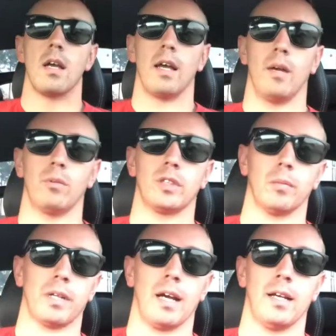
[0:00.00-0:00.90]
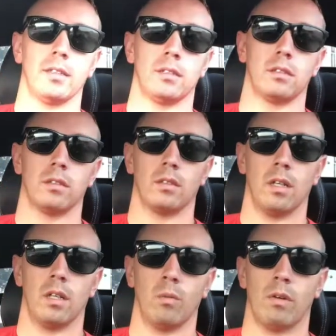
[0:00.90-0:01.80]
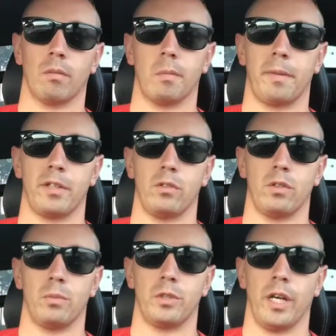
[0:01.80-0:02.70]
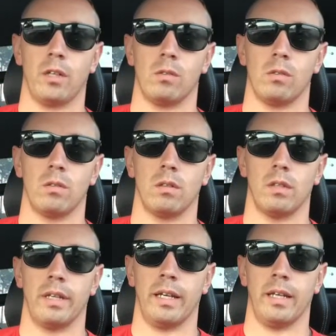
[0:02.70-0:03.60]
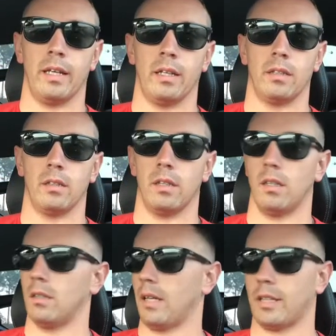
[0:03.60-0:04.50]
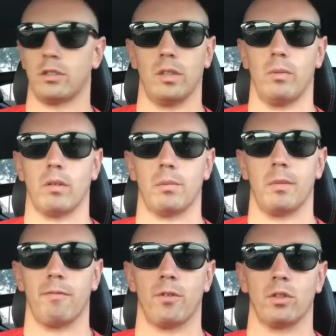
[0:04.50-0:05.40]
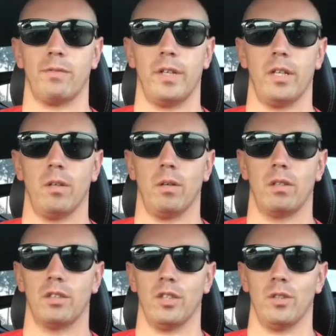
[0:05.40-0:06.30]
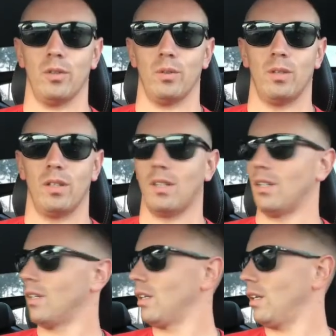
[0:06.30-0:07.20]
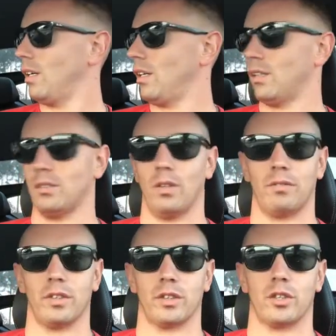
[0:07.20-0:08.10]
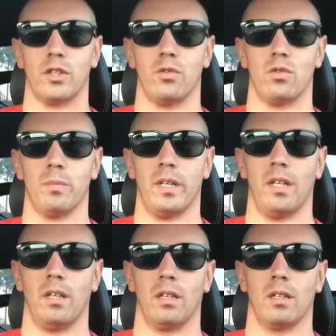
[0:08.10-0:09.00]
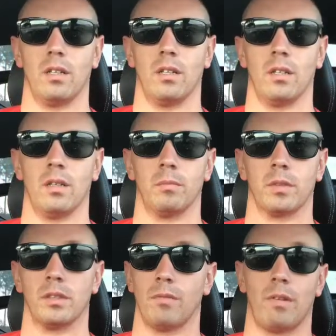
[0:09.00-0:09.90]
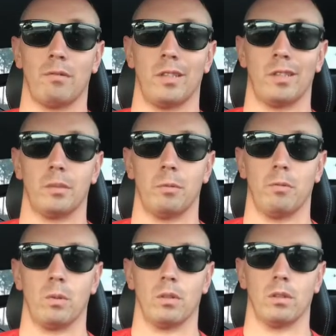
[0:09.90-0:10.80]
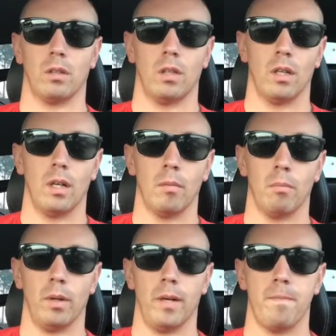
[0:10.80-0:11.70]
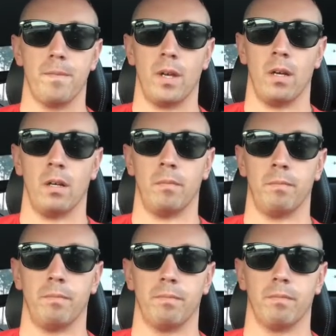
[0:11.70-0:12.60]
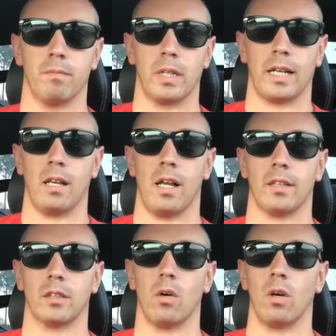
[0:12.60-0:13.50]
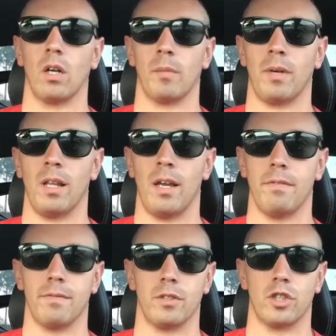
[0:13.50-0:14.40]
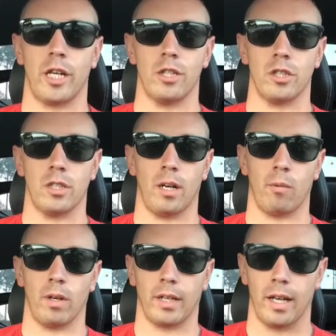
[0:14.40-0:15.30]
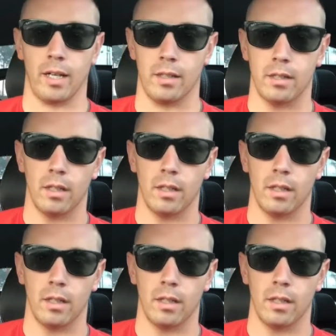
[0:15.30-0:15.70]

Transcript: Hey, what's up, guys? Welcome to my YouTube channel, and actually, welcome to my first video. So, you'll have to excuse me because I've never done this before. But I got a lot going on in my life that's changing, and I want to kind of